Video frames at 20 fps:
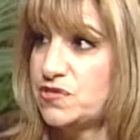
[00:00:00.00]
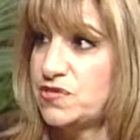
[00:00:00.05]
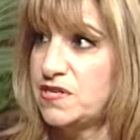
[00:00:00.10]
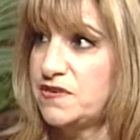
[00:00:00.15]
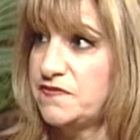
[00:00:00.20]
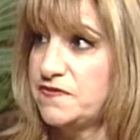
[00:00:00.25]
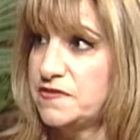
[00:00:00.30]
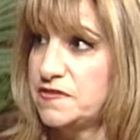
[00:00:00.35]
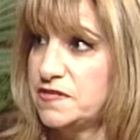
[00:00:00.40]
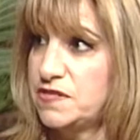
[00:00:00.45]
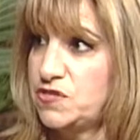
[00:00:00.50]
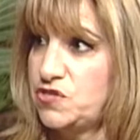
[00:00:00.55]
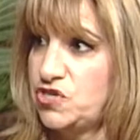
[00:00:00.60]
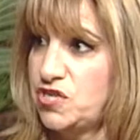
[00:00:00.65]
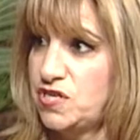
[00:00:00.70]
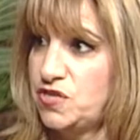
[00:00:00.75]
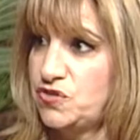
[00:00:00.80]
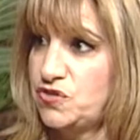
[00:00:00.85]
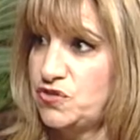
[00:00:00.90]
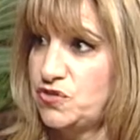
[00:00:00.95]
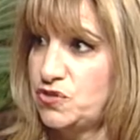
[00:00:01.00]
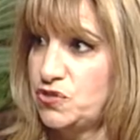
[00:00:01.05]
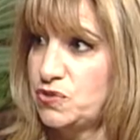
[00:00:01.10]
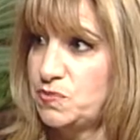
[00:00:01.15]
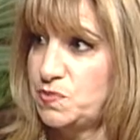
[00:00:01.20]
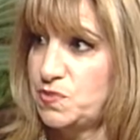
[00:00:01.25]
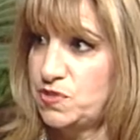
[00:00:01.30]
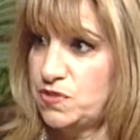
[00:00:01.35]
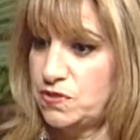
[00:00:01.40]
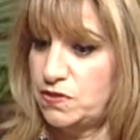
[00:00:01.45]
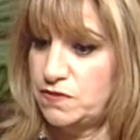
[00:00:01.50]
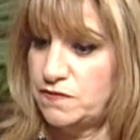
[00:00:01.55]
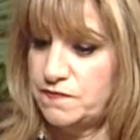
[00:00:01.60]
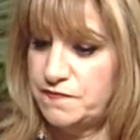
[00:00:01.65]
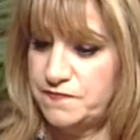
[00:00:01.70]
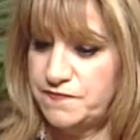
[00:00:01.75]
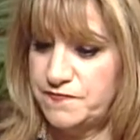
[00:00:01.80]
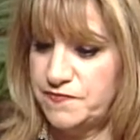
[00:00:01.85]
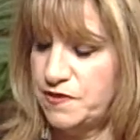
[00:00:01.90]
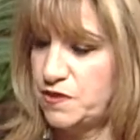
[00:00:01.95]
definitely changed in terms of,
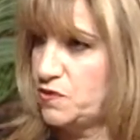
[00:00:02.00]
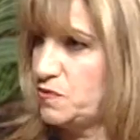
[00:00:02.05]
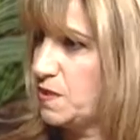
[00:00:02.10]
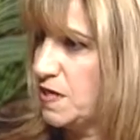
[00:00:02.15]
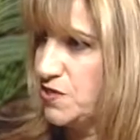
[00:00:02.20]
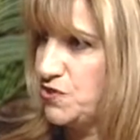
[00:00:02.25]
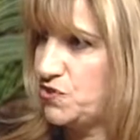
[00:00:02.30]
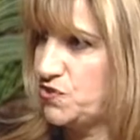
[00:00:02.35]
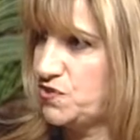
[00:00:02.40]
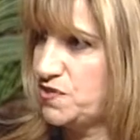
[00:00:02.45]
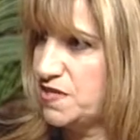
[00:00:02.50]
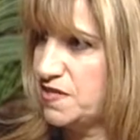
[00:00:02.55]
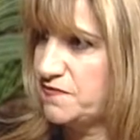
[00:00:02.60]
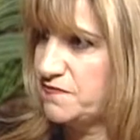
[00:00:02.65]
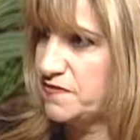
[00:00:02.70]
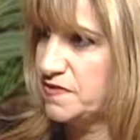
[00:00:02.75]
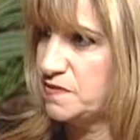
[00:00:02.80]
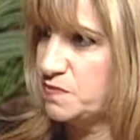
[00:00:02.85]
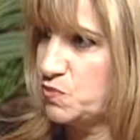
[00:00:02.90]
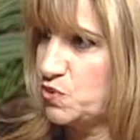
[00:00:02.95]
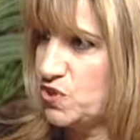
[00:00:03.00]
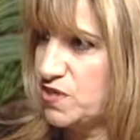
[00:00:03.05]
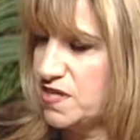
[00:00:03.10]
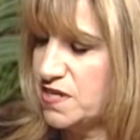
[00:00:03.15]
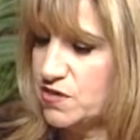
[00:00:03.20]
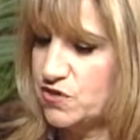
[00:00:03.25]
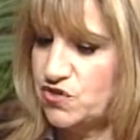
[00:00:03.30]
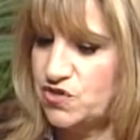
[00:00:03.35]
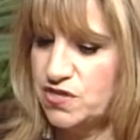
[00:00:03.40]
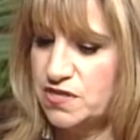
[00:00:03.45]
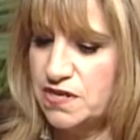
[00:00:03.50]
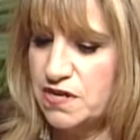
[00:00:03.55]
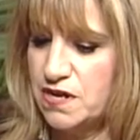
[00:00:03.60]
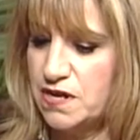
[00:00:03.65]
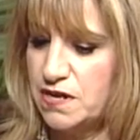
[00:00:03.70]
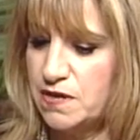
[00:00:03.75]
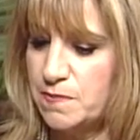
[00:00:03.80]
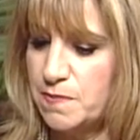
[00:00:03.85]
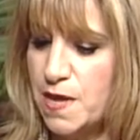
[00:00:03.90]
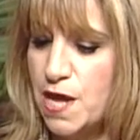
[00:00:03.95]
as you said, film production.
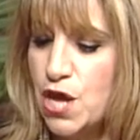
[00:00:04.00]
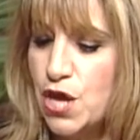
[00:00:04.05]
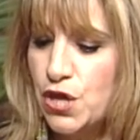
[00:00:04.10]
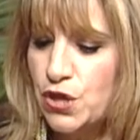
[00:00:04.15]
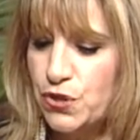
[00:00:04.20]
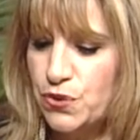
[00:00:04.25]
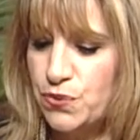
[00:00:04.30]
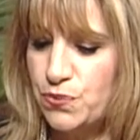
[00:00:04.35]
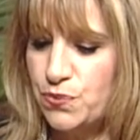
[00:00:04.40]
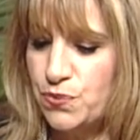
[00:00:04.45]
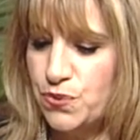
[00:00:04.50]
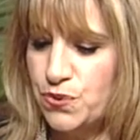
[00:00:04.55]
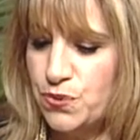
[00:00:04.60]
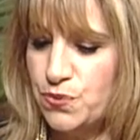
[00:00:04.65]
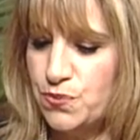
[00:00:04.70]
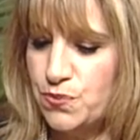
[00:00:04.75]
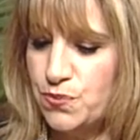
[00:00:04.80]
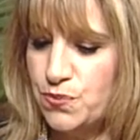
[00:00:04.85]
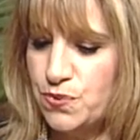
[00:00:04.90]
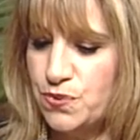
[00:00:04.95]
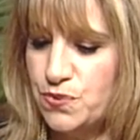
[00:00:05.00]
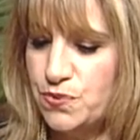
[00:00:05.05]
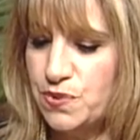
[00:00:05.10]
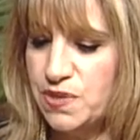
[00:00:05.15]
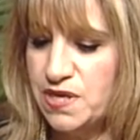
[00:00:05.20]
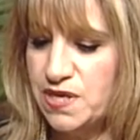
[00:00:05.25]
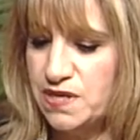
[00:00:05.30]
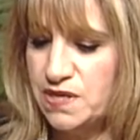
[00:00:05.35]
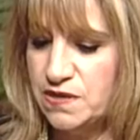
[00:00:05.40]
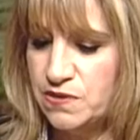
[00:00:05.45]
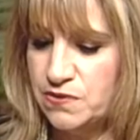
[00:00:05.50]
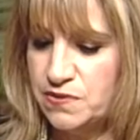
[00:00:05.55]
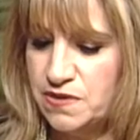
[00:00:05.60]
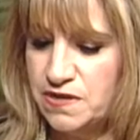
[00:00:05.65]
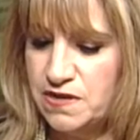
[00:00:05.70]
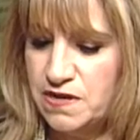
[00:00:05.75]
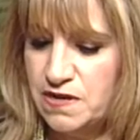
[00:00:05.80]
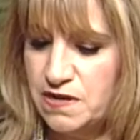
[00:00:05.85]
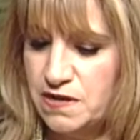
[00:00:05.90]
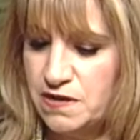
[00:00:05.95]
You
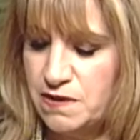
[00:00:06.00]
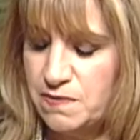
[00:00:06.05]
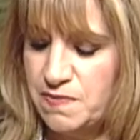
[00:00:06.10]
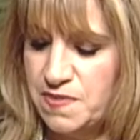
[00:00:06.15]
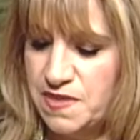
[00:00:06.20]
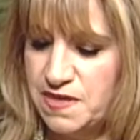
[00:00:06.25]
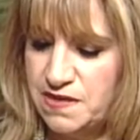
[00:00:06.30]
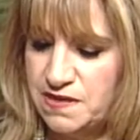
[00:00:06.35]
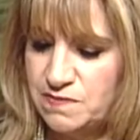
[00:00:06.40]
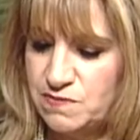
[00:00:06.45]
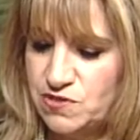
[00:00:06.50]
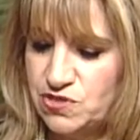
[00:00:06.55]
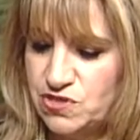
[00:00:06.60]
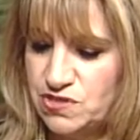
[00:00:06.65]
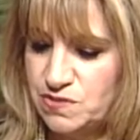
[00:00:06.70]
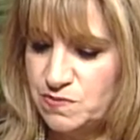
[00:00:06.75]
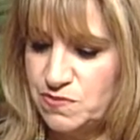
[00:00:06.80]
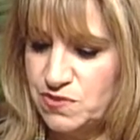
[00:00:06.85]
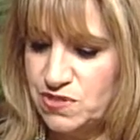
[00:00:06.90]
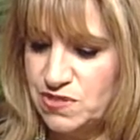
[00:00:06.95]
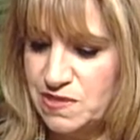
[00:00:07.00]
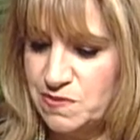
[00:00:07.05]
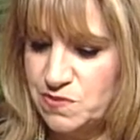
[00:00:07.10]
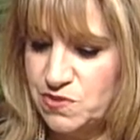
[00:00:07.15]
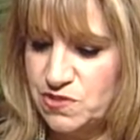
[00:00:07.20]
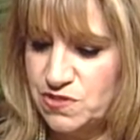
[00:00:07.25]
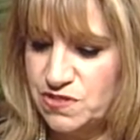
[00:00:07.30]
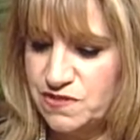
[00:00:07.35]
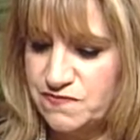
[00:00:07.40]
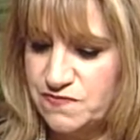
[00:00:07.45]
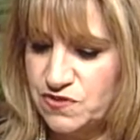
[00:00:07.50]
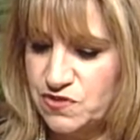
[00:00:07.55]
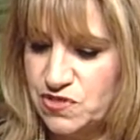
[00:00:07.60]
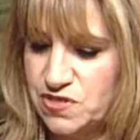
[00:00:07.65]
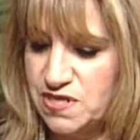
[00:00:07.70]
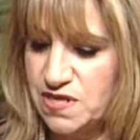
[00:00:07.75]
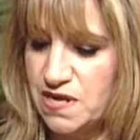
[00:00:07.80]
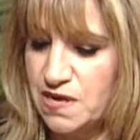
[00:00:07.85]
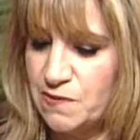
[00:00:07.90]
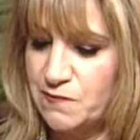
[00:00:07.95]
keynoted the Images and Perceptions
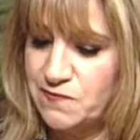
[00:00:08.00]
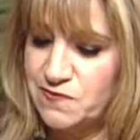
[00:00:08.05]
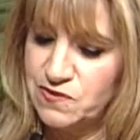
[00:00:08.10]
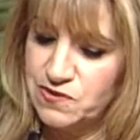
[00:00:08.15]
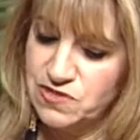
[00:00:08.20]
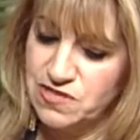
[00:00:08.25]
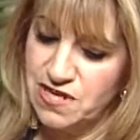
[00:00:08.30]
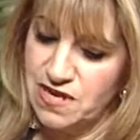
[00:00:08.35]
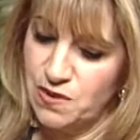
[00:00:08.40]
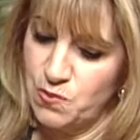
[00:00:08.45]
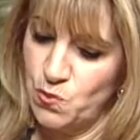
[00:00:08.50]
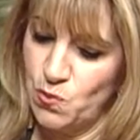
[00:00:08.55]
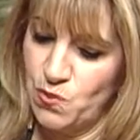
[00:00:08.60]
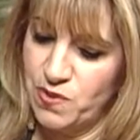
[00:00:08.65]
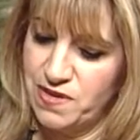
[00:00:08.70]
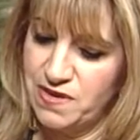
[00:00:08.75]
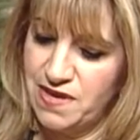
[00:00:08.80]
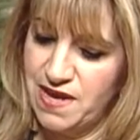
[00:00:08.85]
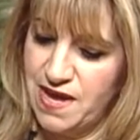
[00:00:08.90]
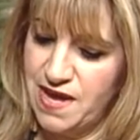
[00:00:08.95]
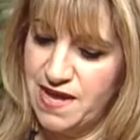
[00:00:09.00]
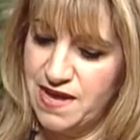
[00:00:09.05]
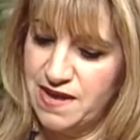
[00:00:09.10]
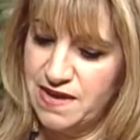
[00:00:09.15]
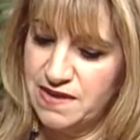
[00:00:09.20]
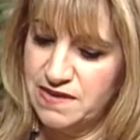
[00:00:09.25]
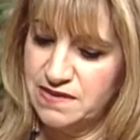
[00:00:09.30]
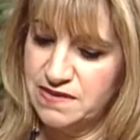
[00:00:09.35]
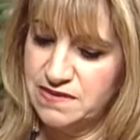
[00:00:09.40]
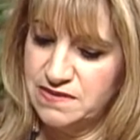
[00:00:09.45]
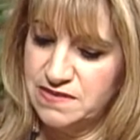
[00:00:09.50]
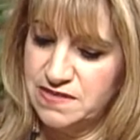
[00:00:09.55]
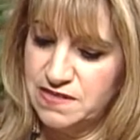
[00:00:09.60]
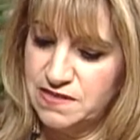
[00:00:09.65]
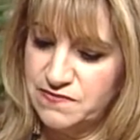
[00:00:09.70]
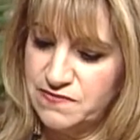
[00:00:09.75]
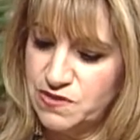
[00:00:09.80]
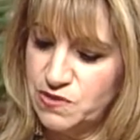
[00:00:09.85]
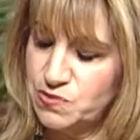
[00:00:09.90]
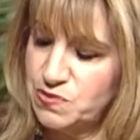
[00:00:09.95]
Diversity Conference, and we had an
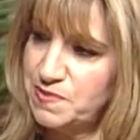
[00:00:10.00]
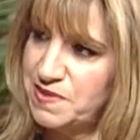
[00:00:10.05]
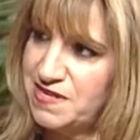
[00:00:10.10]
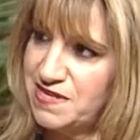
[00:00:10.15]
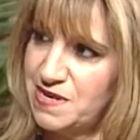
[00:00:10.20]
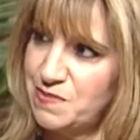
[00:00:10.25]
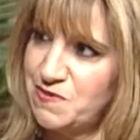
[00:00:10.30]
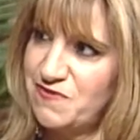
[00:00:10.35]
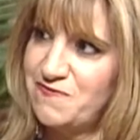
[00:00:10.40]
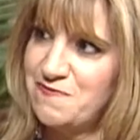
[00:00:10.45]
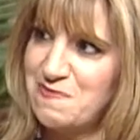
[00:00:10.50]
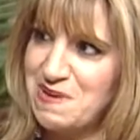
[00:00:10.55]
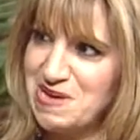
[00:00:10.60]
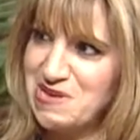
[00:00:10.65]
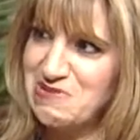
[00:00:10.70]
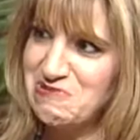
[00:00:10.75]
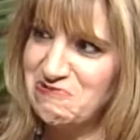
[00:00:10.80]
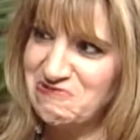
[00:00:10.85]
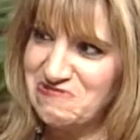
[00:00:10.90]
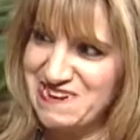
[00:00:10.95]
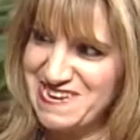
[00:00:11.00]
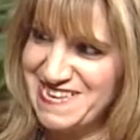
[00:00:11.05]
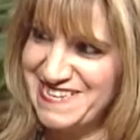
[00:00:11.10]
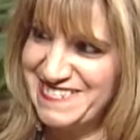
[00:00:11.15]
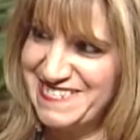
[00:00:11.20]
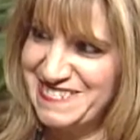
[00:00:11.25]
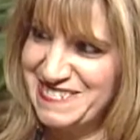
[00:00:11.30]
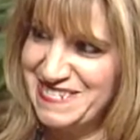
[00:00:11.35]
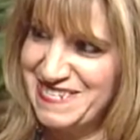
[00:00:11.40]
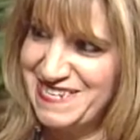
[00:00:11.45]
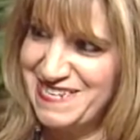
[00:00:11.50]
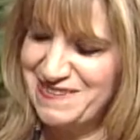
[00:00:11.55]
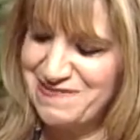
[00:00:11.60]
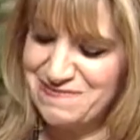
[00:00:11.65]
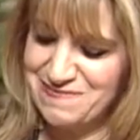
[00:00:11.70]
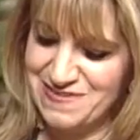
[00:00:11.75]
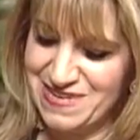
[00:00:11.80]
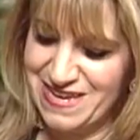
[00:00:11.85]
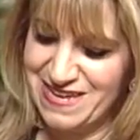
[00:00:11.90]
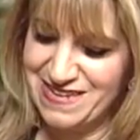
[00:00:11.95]
individual by the name of Michael Reyes,
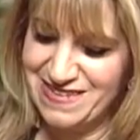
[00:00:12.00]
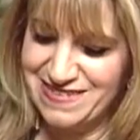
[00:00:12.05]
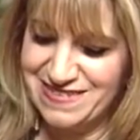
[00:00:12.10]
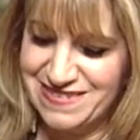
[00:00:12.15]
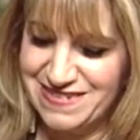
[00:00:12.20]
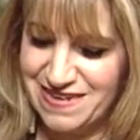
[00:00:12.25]
and